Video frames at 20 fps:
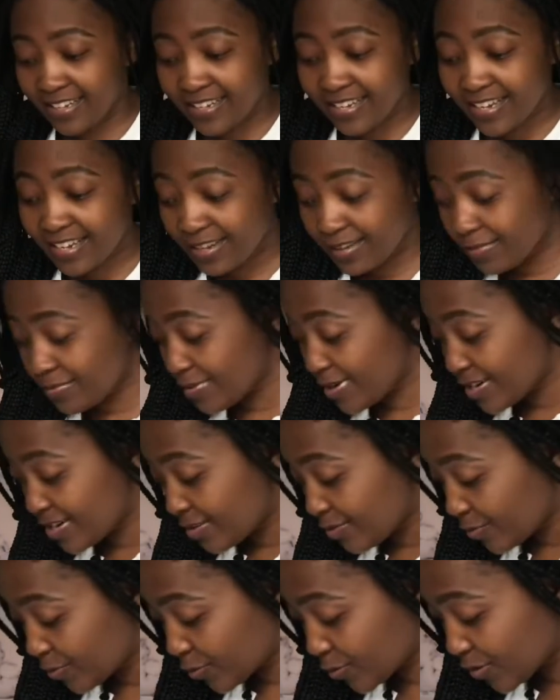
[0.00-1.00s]
I wonder
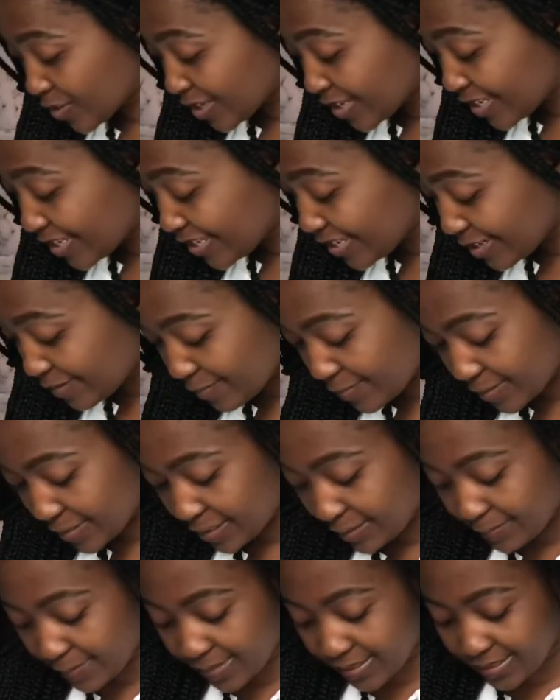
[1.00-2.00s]
who's gonna clean up
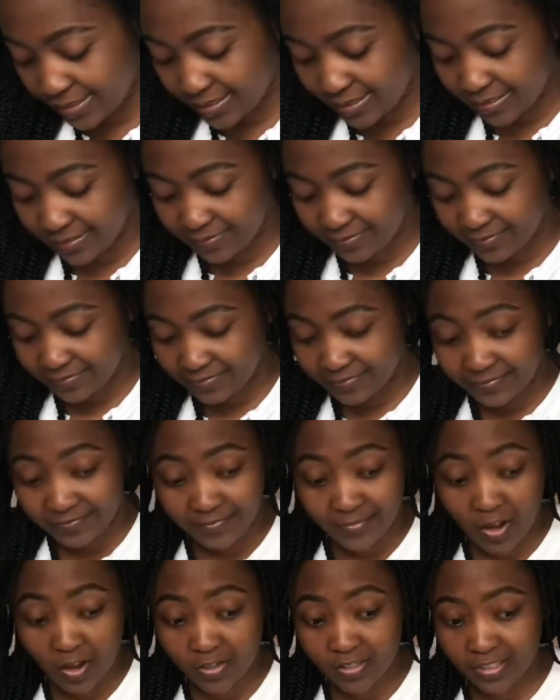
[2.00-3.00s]
this mess,
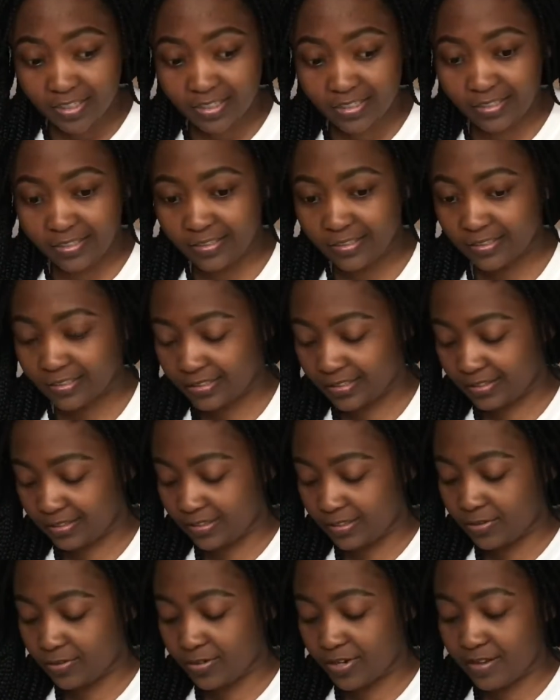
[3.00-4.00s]
honestly, because I
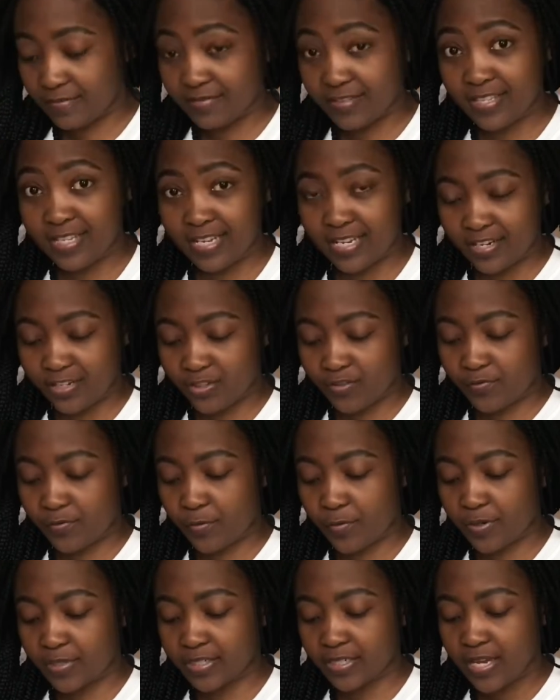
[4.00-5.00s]
don't have the energy for
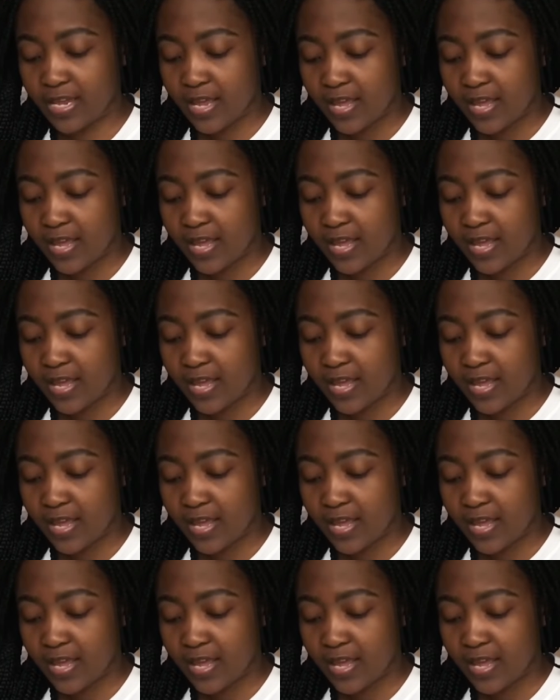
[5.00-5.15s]
it.